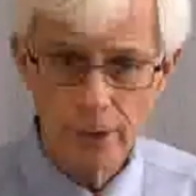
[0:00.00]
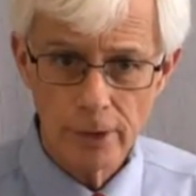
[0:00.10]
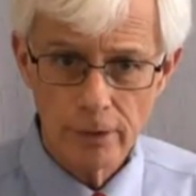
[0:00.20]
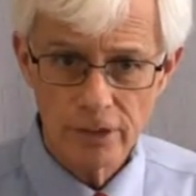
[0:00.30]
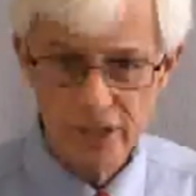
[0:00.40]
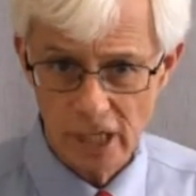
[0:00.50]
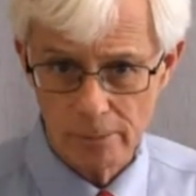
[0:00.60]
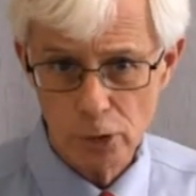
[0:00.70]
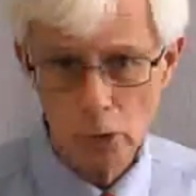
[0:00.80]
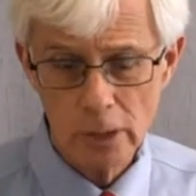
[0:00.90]
the same,
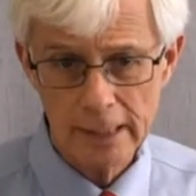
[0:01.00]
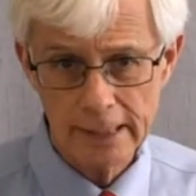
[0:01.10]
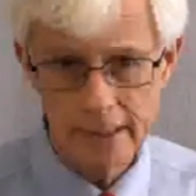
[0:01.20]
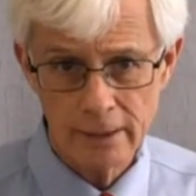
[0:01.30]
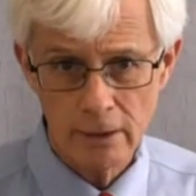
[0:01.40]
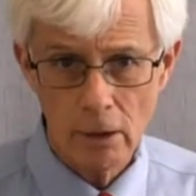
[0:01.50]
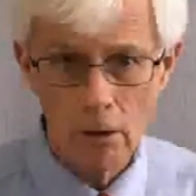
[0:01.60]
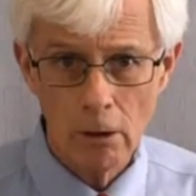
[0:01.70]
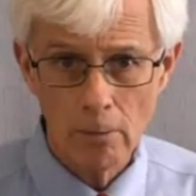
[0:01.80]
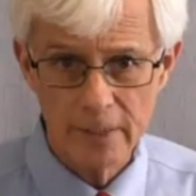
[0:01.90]
certainly in
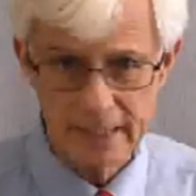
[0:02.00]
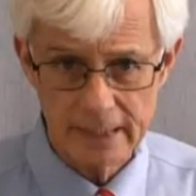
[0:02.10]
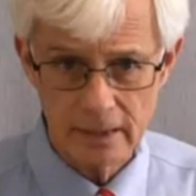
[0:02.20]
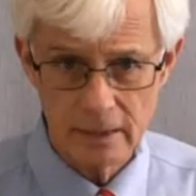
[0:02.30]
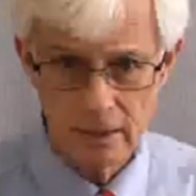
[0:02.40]
harmony.